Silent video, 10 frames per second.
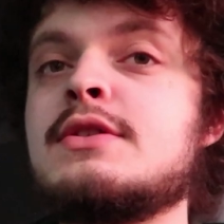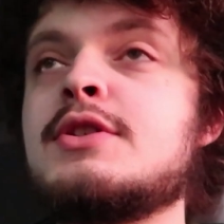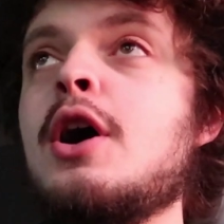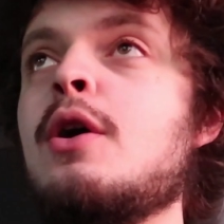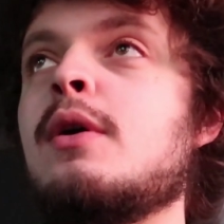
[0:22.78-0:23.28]

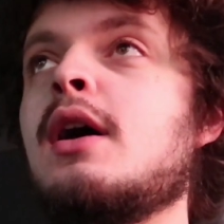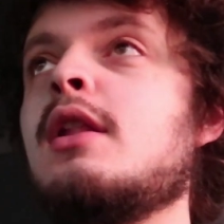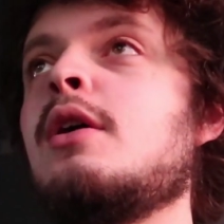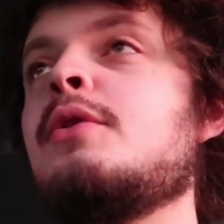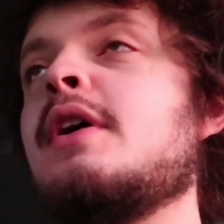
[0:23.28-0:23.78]
So,
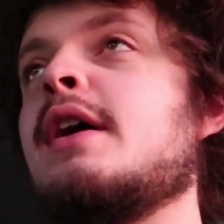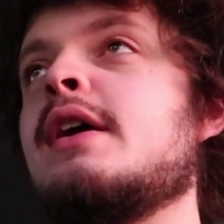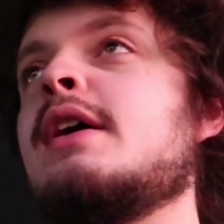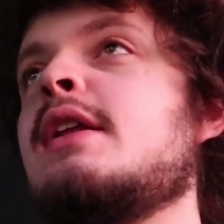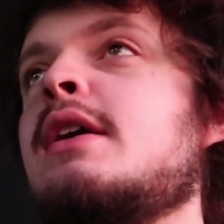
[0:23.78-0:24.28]
hello there,
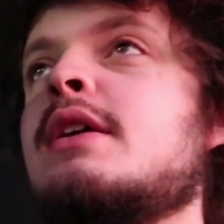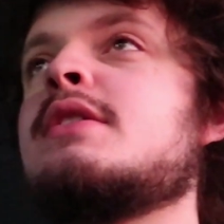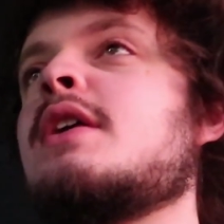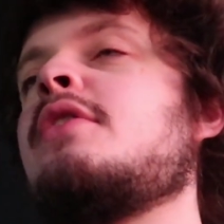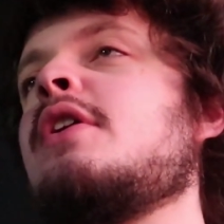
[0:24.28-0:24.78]
it
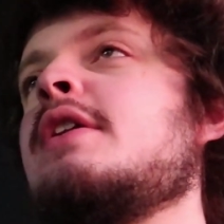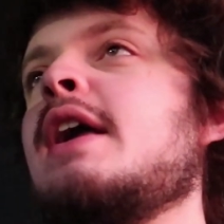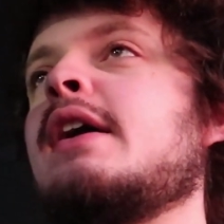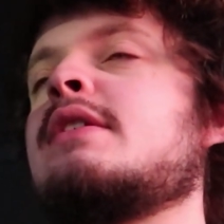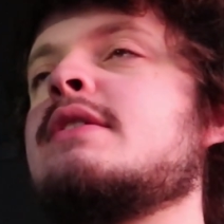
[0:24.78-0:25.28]
is the
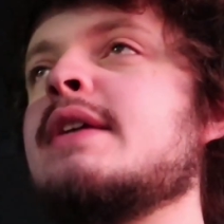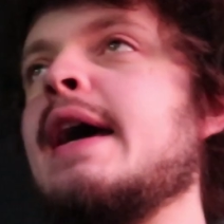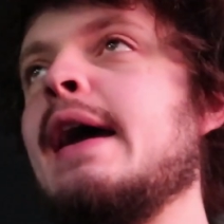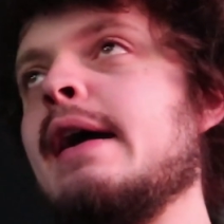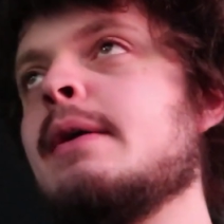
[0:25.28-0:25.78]
next
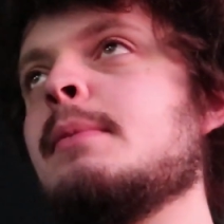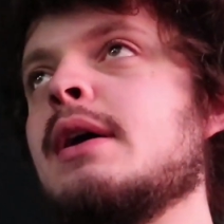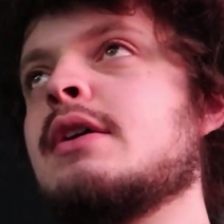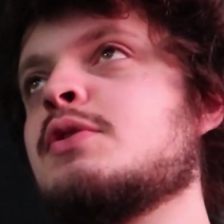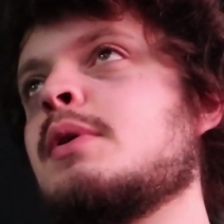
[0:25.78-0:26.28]
day,
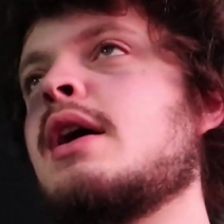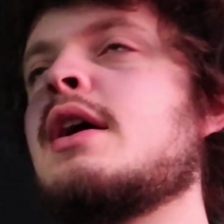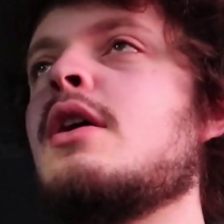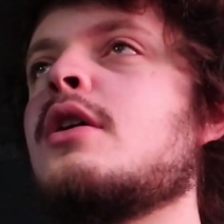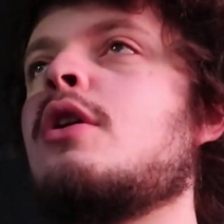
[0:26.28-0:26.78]
because when
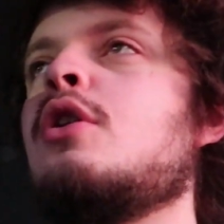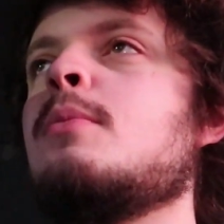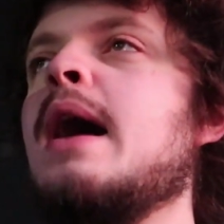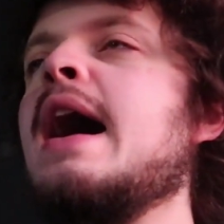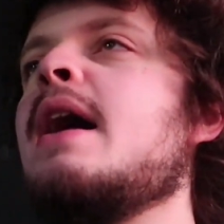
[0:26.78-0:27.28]
I got
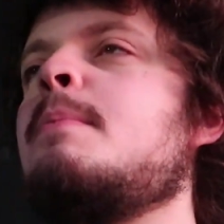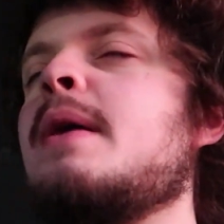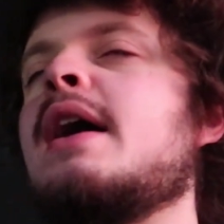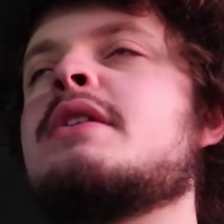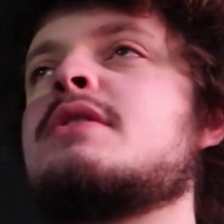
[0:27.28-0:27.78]
home, I
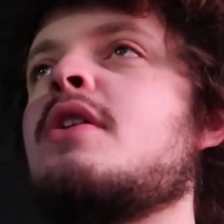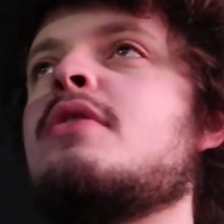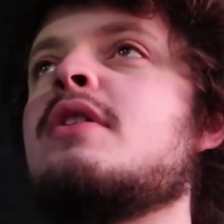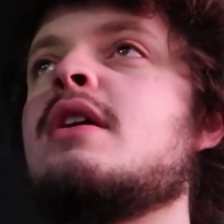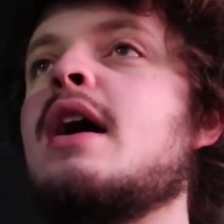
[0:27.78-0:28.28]
passed
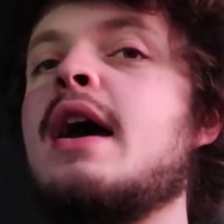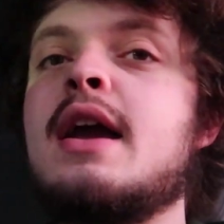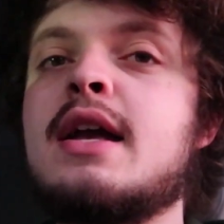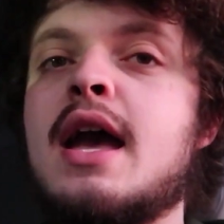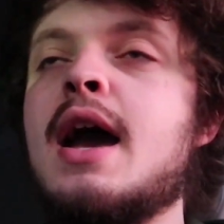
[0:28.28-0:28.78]
the
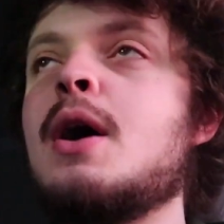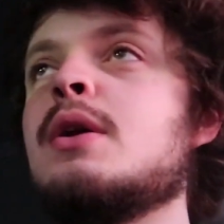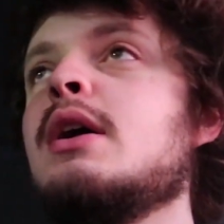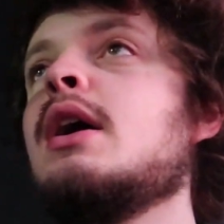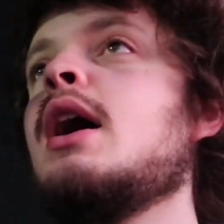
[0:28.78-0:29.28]
heck
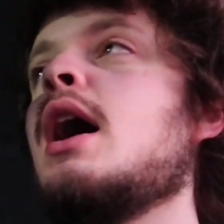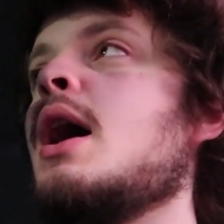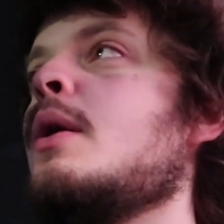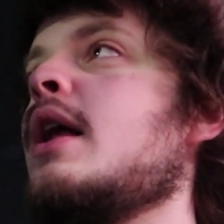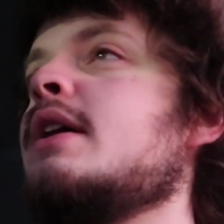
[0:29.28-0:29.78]
out,
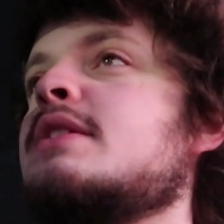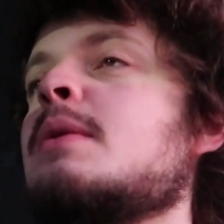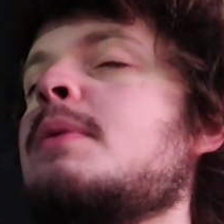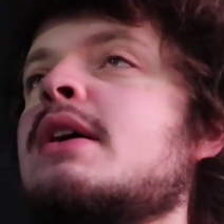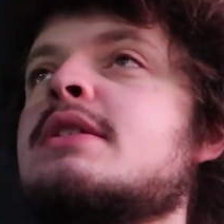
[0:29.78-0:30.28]
and when I
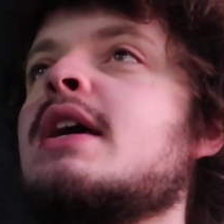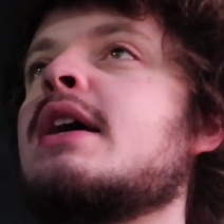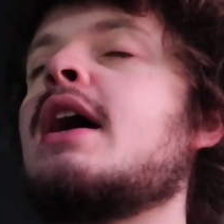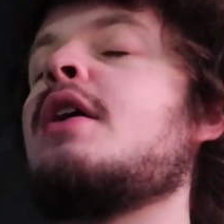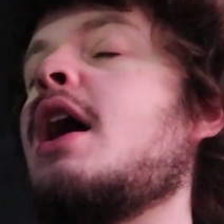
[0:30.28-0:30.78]
say passed the
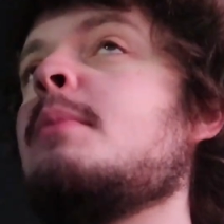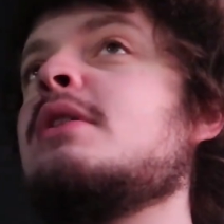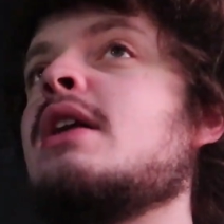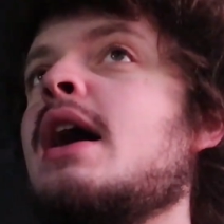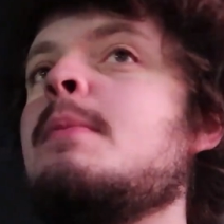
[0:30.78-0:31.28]
heck out, I
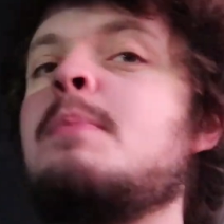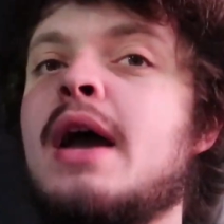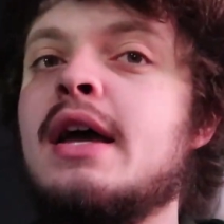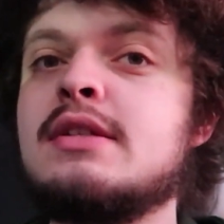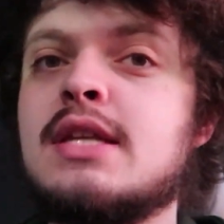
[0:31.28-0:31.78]
mean I
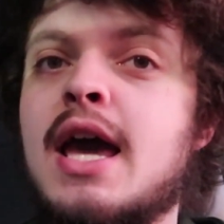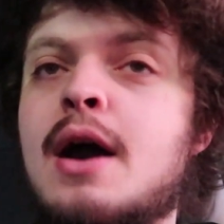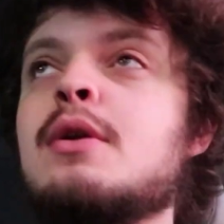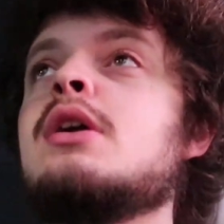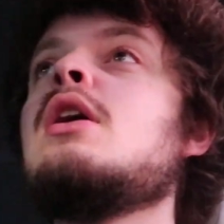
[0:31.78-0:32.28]
passed
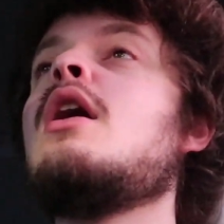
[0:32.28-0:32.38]
out